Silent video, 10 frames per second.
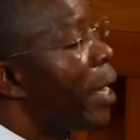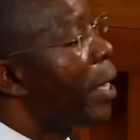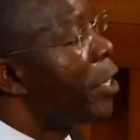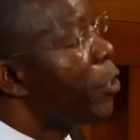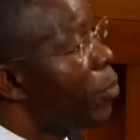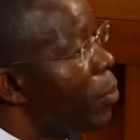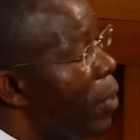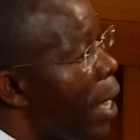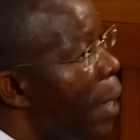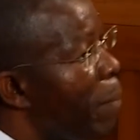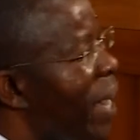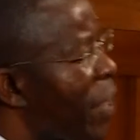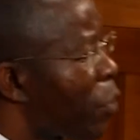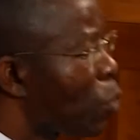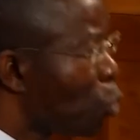a new uh,
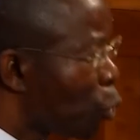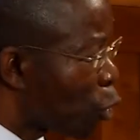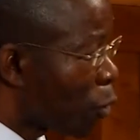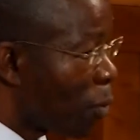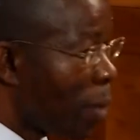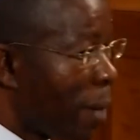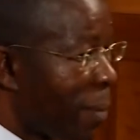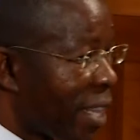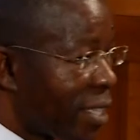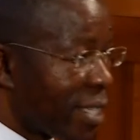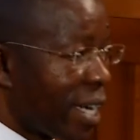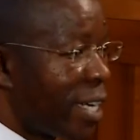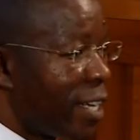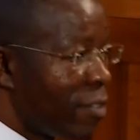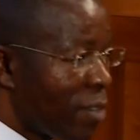birth cushion where mothers can
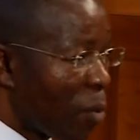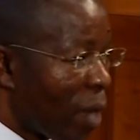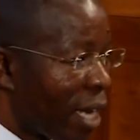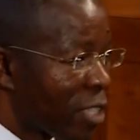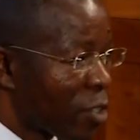deliver while